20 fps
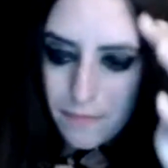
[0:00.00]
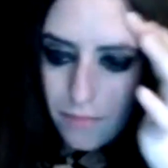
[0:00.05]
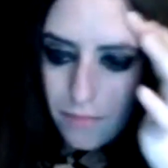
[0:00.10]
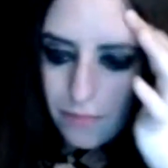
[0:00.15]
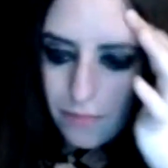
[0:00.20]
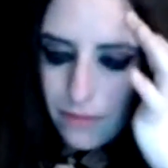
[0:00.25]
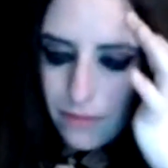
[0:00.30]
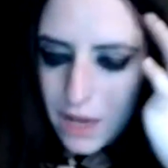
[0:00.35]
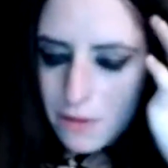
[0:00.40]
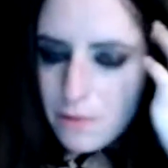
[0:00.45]

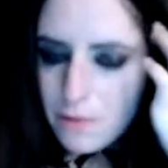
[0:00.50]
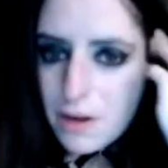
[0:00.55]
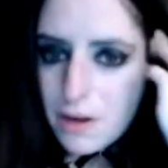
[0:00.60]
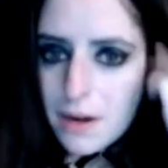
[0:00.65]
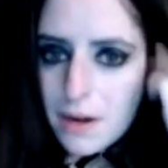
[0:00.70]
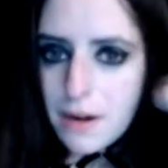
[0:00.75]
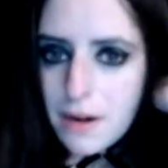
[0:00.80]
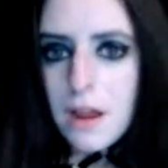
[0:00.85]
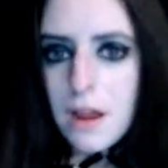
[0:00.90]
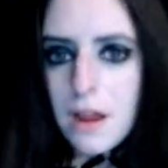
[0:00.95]
like
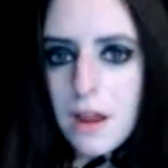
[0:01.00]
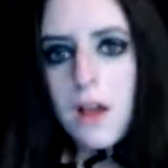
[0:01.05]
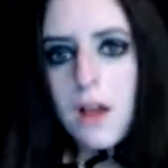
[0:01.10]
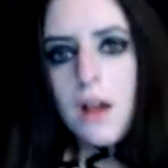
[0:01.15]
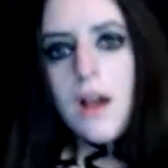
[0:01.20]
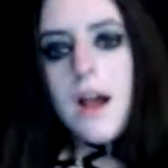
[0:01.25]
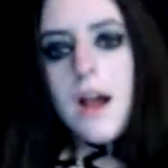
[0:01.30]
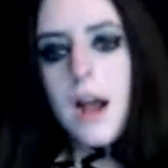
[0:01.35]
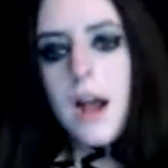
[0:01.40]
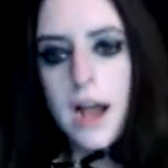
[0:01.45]
when
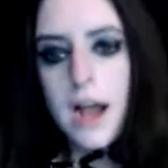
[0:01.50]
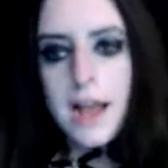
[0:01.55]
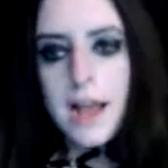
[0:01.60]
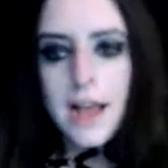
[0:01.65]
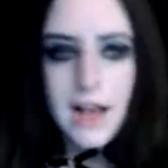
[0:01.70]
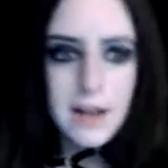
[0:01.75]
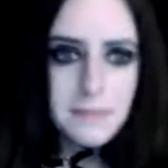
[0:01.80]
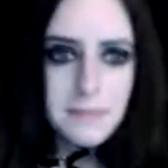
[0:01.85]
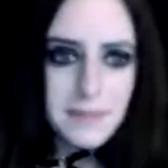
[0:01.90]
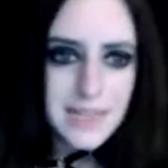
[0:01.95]
I
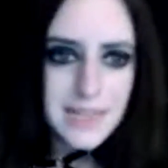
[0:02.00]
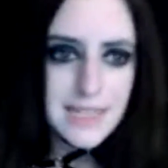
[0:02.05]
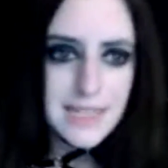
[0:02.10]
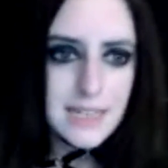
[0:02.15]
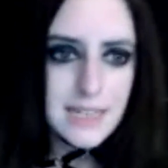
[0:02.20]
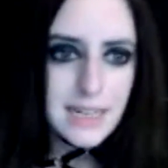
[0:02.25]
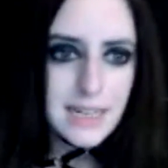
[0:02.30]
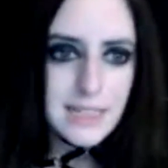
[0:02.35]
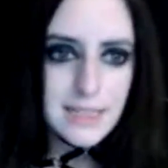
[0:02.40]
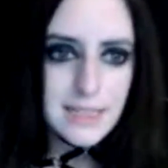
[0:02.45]
had my
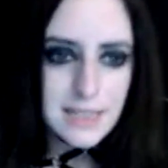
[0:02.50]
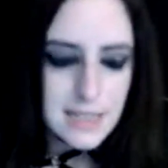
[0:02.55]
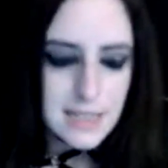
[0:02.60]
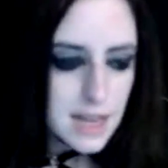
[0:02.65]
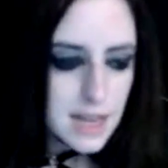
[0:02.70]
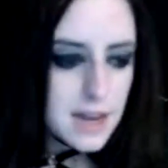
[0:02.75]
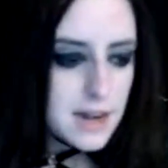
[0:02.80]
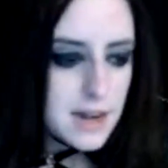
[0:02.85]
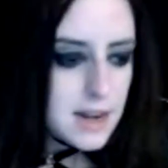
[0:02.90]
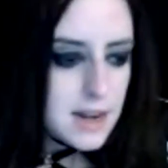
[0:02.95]
second
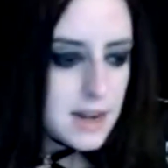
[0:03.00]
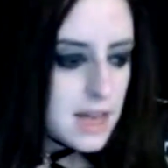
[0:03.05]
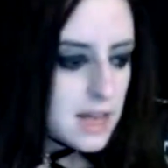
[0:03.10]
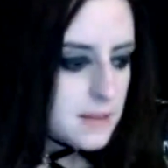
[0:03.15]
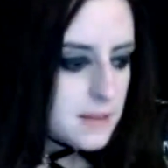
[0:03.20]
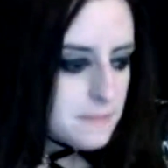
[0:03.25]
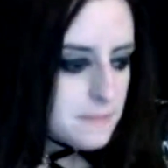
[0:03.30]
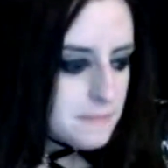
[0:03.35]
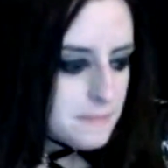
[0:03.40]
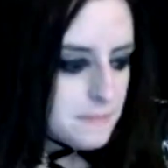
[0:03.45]

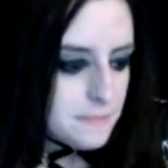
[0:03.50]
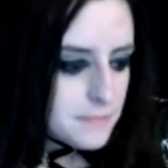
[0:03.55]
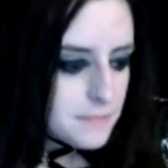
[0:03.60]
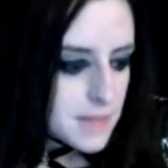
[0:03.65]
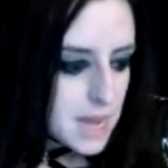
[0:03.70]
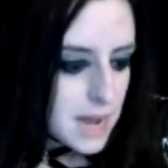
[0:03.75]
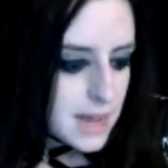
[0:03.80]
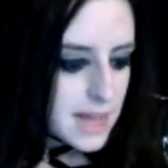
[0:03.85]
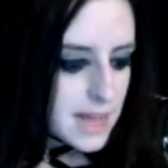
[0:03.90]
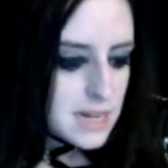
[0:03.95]
son,
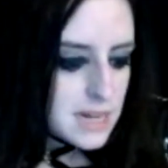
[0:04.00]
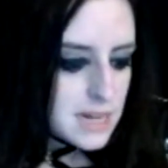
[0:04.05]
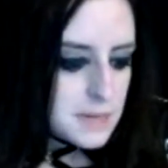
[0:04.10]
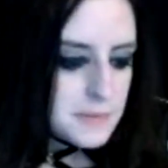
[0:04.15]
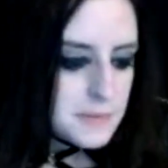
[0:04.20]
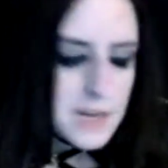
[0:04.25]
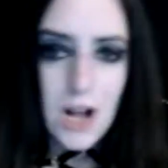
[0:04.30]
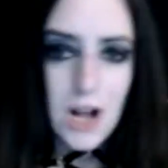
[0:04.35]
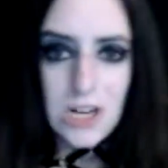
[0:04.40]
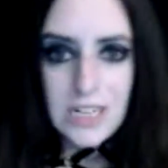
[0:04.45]
I had to be
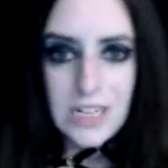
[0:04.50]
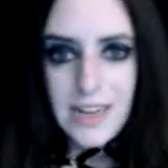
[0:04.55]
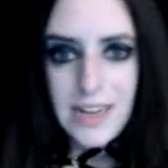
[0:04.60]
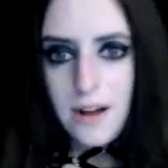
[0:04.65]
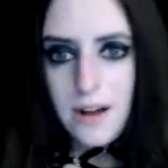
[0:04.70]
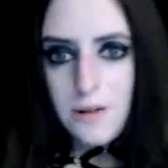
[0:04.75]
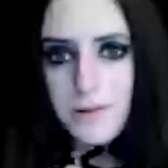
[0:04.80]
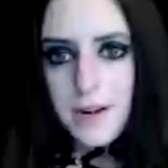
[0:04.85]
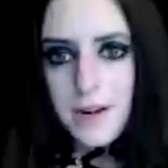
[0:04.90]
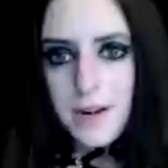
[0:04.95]
knocked
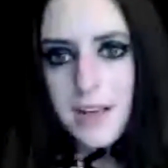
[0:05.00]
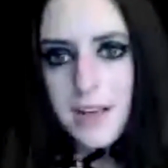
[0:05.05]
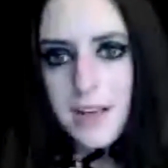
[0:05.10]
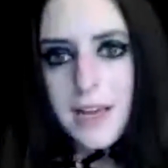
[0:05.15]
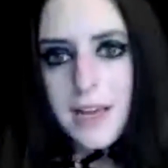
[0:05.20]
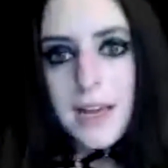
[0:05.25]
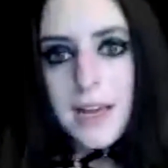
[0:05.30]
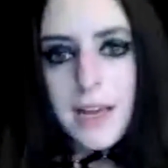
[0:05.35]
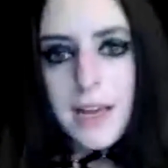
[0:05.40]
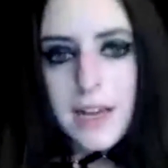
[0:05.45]
out
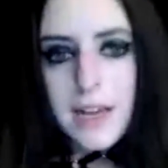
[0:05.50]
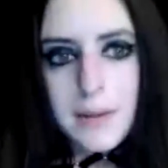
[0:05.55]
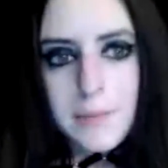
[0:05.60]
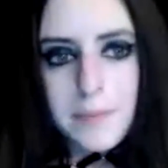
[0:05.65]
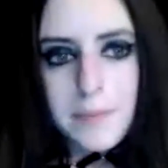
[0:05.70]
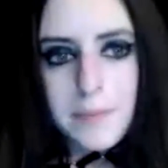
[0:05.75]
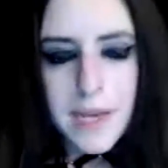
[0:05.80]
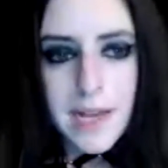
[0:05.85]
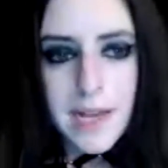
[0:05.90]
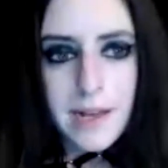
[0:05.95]

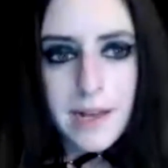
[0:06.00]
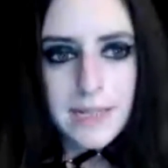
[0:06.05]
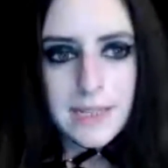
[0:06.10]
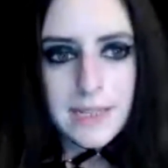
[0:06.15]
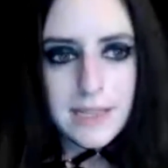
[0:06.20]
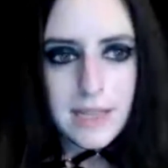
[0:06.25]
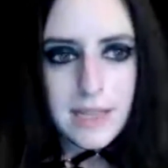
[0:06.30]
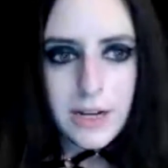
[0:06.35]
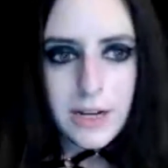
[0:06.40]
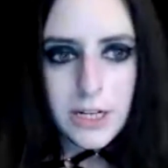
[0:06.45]
because
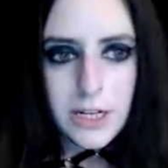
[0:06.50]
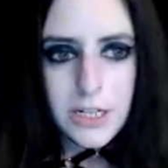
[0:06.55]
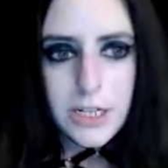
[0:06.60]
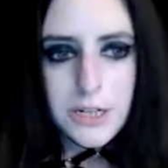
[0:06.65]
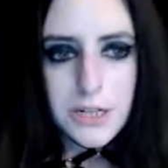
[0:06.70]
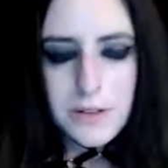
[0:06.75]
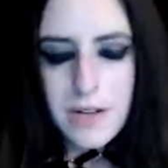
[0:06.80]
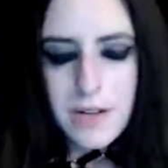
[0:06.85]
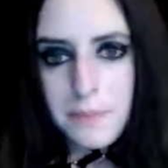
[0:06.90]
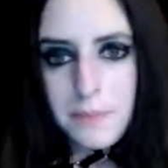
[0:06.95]
they couldn't do
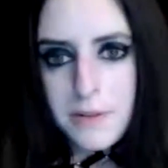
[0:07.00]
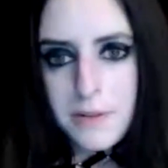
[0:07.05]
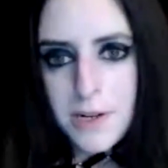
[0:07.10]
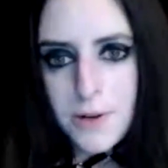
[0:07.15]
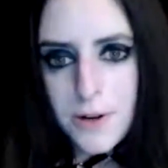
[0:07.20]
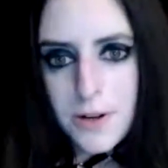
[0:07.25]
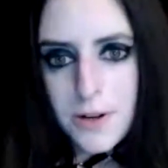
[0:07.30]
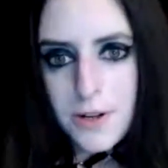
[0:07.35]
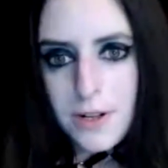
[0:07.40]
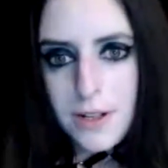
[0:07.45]
an
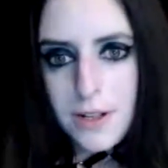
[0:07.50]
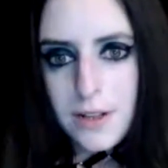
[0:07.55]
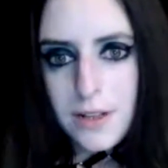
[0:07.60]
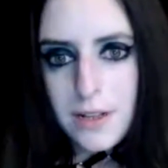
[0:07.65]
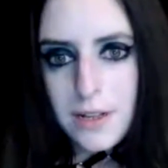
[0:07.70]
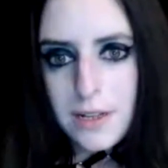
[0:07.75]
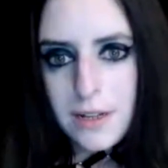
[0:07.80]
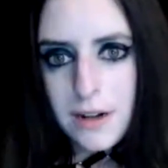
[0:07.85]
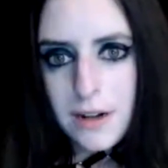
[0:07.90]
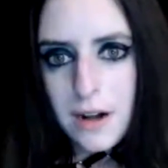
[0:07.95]
epidural
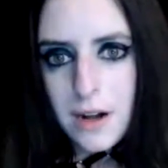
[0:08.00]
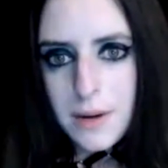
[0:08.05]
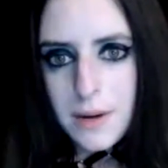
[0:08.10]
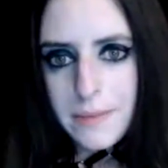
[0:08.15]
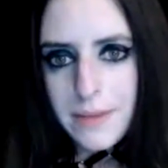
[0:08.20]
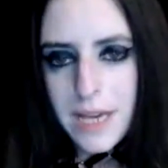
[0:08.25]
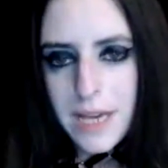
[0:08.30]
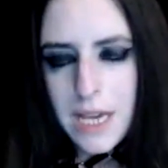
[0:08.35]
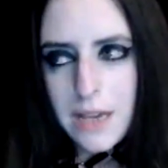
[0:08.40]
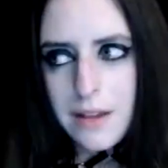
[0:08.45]
on
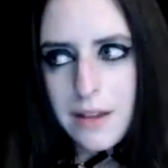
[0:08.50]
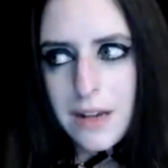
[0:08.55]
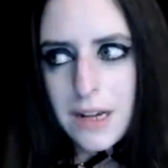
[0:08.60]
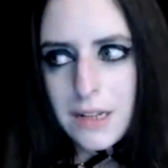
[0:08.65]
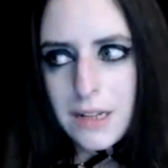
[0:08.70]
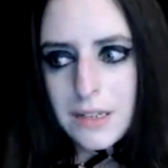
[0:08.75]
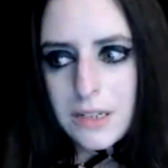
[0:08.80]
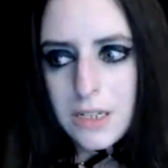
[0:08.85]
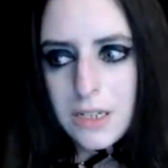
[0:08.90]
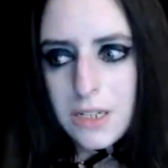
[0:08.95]
me
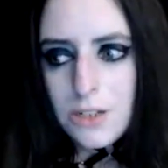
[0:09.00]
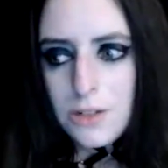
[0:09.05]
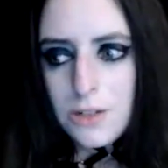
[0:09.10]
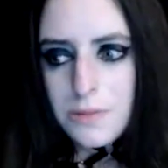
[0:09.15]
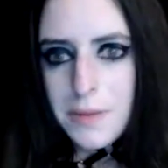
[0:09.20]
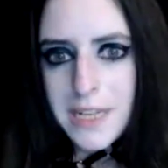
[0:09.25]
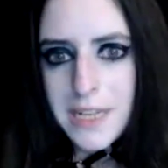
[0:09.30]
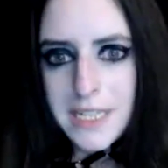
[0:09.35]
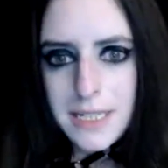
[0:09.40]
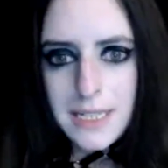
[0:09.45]
to do
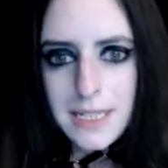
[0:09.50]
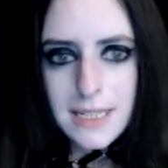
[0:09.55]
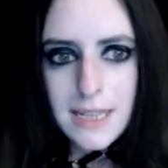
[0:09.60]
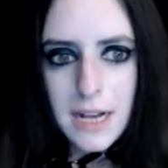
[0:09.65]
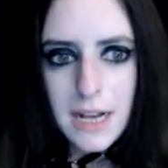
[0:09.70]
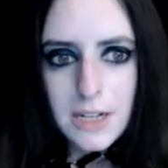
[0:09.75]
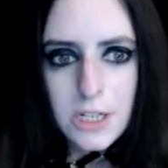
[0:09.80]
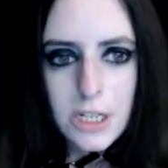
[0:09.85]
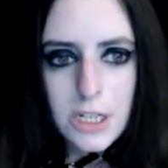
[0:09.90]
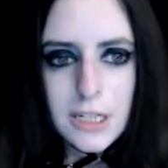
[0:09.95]
my
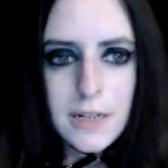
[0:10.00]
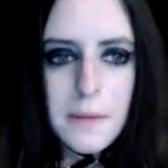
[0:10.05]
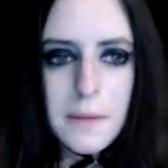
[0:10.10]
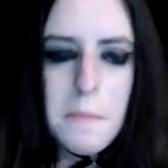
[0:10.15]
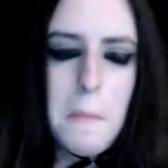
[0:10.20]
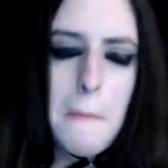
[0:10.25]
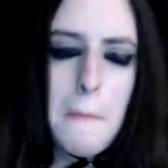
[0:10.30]
C-section.